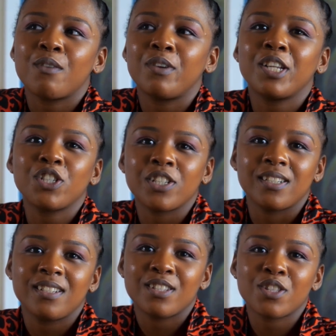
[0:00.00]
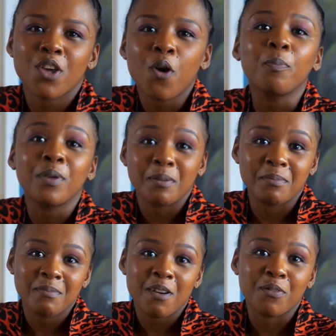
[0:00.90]
religion is the
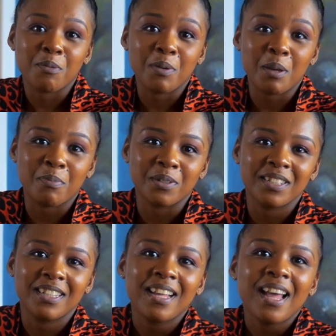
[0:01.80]
opium of the people.